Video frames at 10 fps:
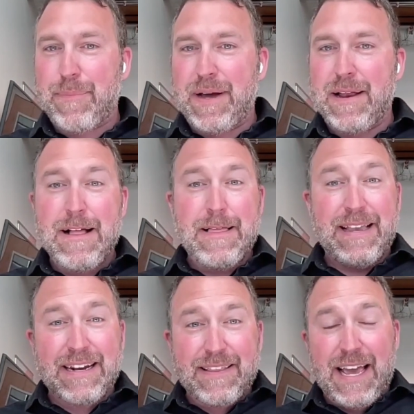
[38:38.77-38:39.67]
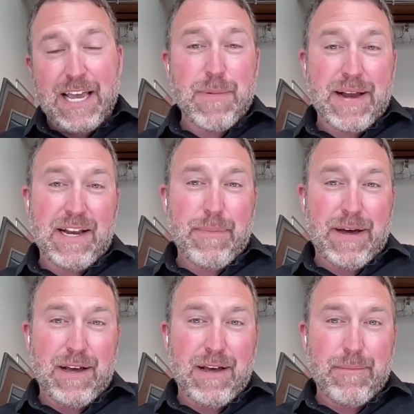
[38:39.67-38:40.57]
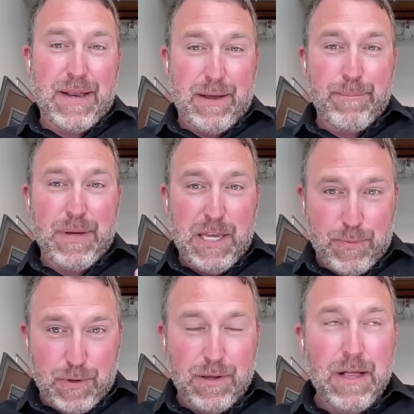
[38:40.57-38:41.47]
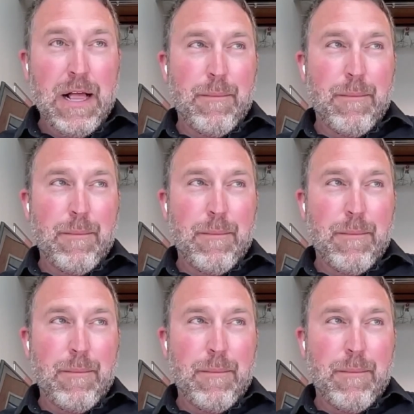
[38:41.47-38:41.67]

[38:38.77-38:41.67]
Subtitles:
But at the end of the day, you're making a bet on people.